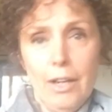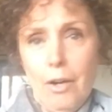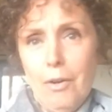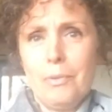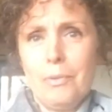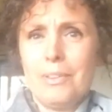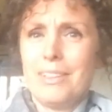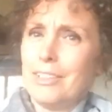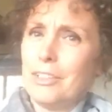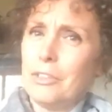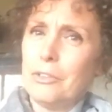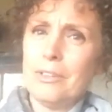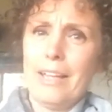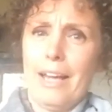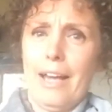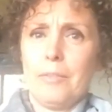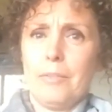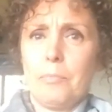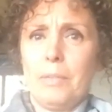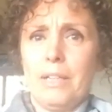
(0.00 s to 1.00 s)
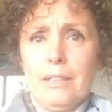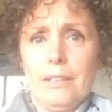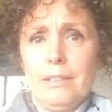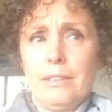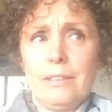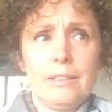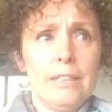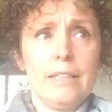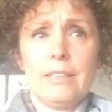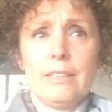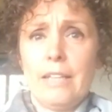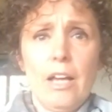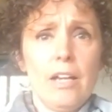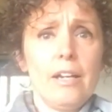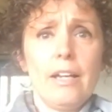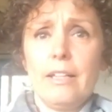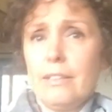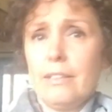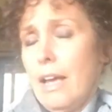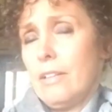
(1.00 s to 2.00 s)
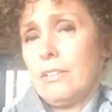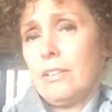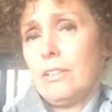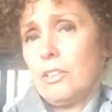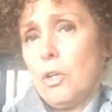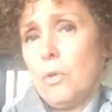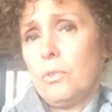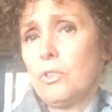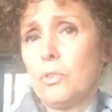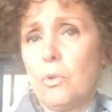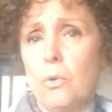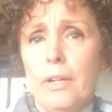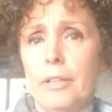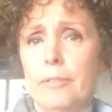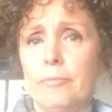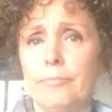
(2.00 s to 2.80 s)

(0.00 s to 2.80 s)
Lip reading: You know, I wouldn't do that. It has its own story.